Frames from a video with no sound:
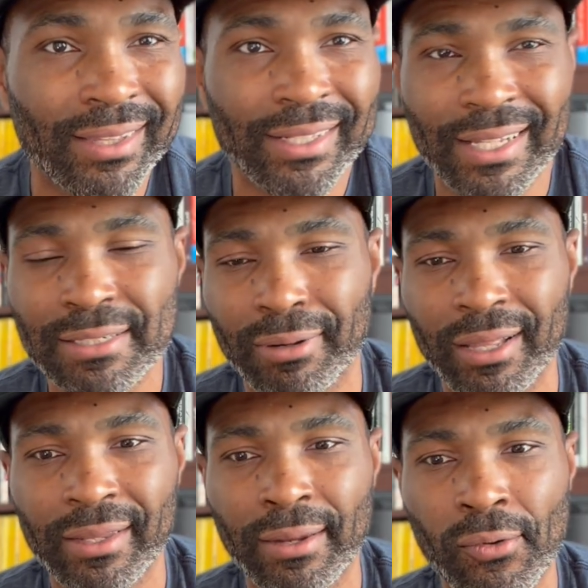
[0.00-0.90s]
Like that's probably
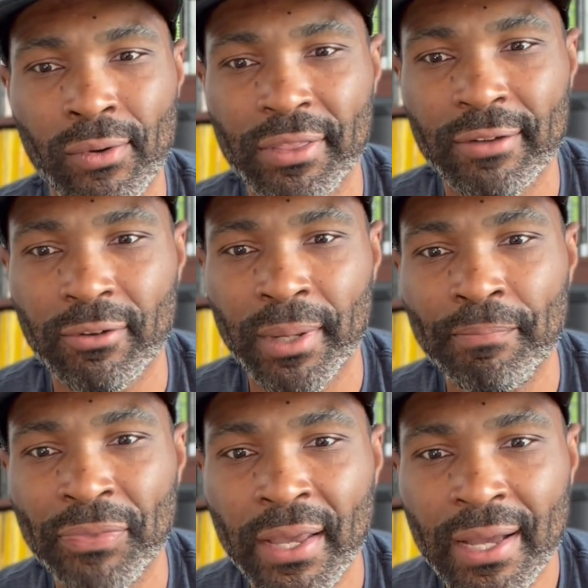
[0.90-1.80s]
the number one thing for me.
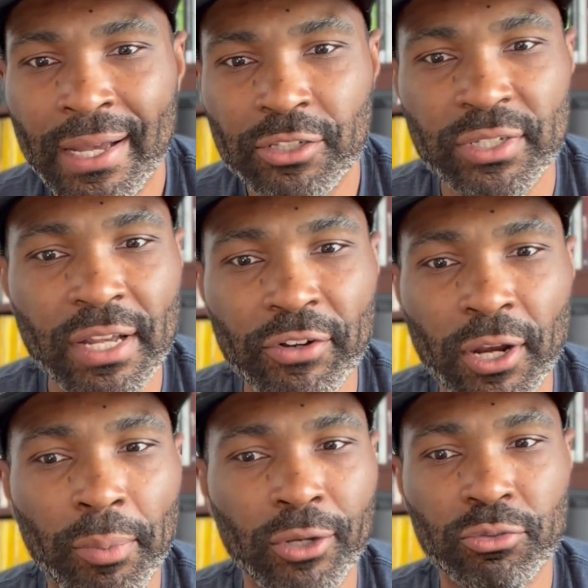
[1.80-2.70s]
So it's never going to
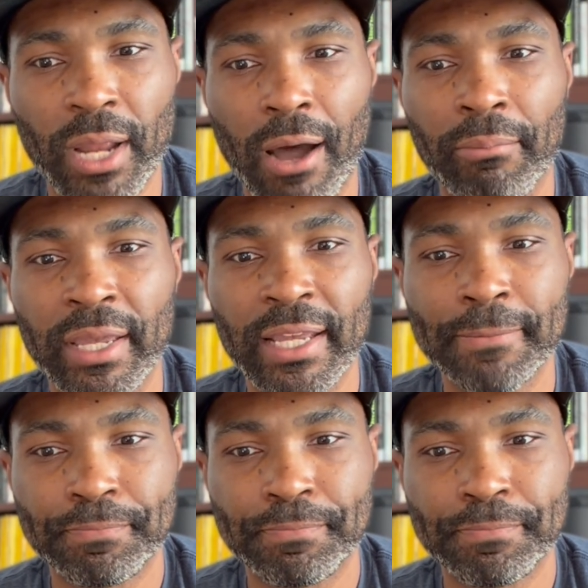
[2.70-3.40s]
post without me.